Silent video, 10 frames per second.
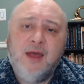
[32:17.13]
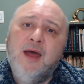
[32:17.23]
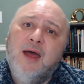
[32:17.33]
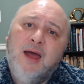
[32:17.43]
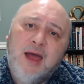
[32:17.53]

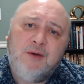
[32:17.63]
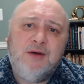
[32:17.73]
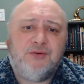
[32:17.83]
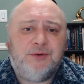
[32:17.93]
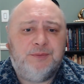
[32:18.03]

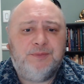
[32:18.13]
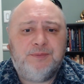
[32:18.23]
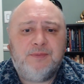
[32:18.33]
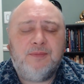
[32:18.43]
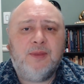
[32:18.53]
However,
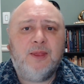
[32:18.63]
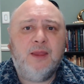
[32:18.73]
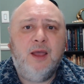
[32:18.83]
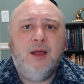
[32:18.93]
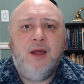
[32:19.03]

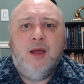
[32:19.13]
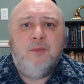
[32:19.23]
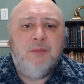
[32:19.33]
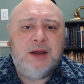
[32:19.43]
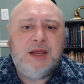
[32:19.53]

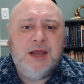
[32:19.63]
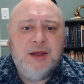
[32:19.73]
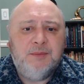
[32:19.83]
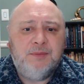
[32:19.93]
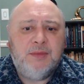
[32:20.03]
money
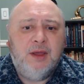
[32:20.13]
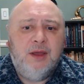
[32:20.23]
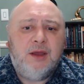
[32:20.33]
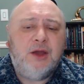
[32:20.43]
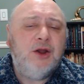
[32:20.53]

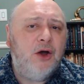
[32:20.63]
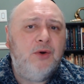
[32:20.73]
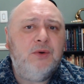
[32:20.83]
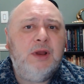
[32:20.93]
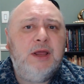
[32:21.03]
can
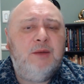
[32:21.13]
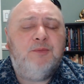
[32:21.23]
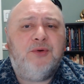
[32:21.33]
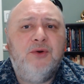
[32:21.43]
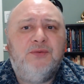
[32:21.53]
only
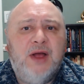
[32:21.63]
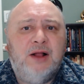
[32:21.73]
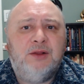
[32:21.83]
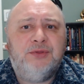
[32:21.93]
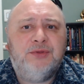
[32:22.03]
improve
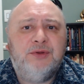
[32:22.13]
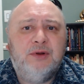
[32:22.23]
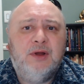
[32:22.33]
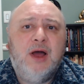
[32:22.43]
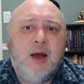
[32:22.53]
health
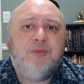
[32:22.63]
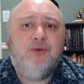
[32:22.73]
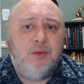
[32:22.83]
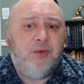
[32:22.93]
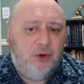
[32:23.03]
up to a
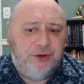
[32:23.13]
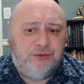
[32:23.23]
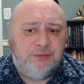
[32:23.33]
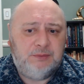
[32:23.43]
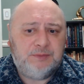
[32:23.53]
point.
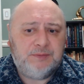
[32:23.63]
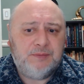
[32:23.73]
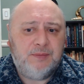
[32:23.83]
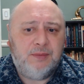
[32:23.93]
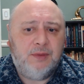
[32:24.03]

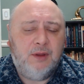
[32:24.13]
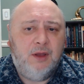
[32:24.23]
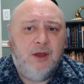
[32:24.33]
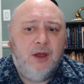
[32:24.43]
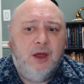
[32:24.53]

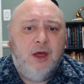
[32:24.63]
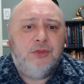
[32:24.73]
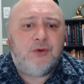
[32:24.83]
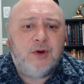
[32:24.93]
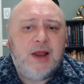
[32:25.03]
The
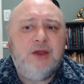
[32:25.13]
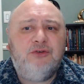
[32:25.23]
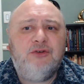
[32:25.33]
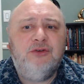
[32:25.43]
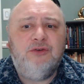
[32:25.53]

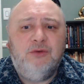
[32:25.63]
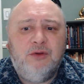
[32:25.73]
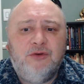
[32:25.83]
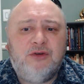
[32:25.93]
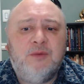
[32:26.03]

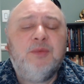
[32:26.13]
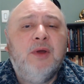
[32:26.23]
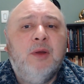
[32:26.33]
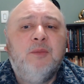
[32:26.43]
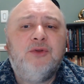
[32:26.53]
relationship
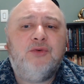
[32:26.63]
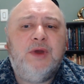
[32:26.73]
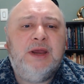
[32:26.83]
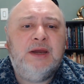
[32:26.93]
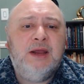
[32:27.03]

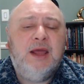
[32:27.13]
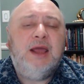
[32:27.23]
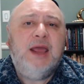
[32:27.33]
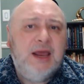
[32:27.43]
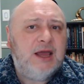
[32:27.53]
between
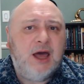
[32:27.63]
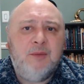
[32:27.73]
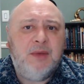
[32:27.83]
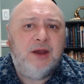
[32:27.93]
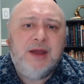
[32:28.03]

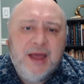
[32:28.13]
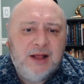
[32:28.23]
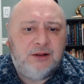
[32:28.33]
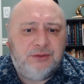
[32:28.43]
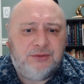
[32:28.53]
income and
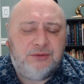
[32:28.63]
health